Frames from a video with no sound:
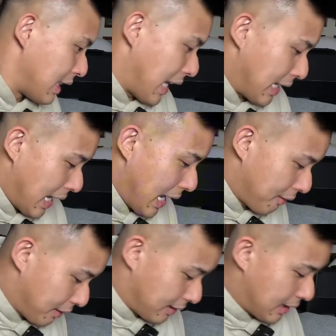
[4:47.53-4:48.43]
and
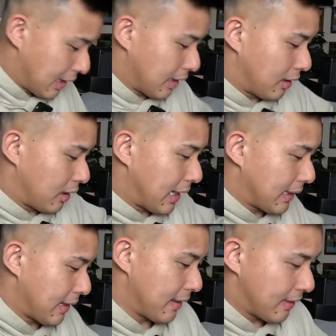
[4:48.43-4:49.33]
everything
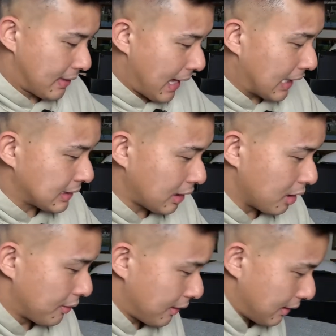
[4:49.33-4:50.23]
like that
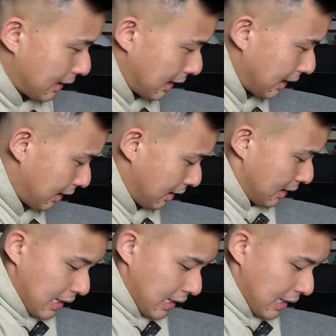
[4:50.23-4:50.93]
over there.